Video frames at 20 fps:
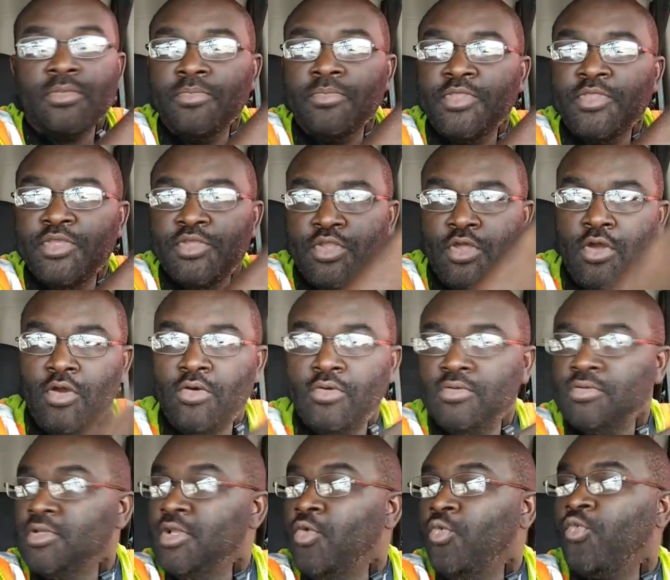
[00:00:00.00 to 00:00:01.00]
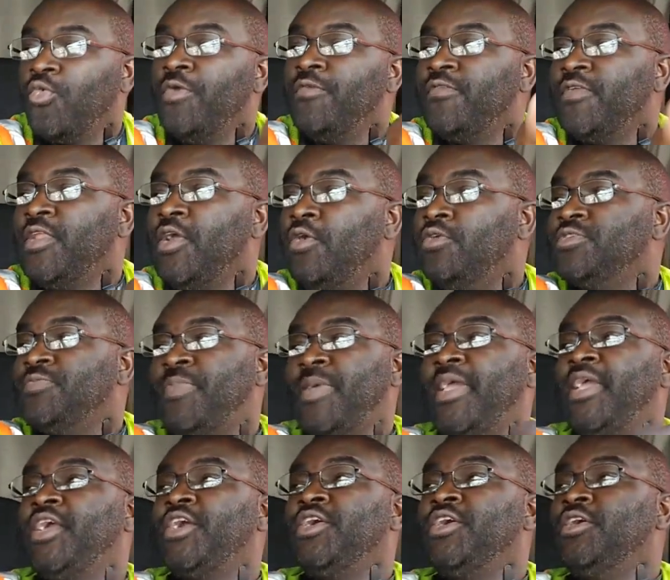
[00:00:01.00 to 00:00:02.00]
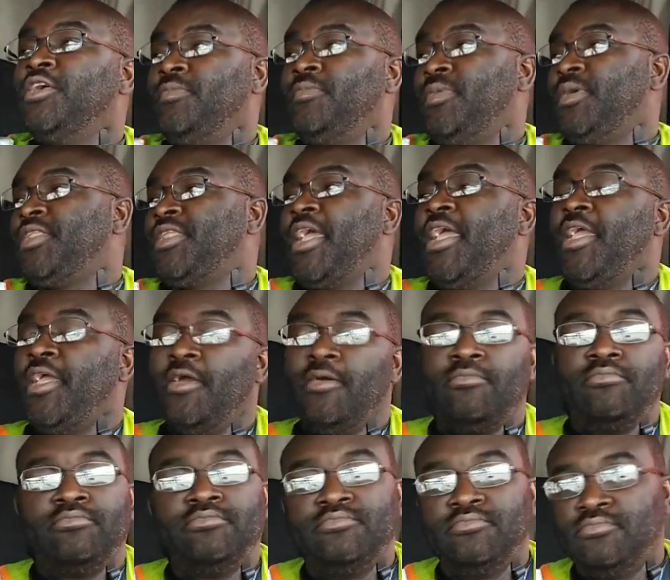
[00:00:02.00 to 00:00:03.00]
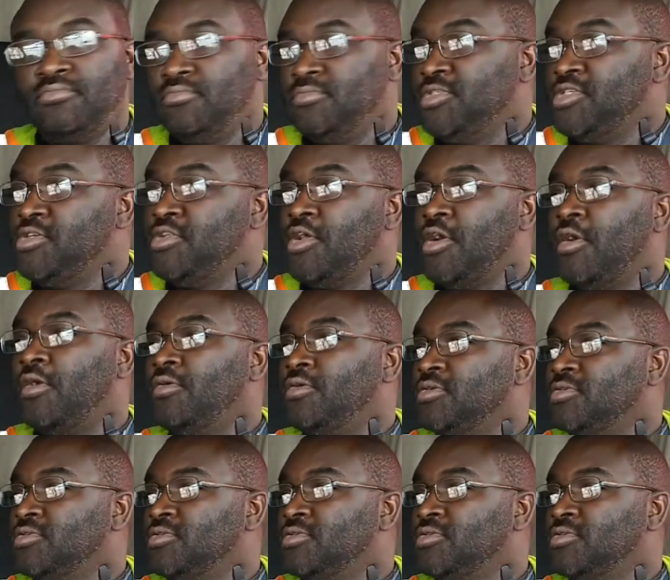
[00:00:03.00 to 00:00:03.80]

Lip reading: You know, reefer loads pay good, but damn, you know,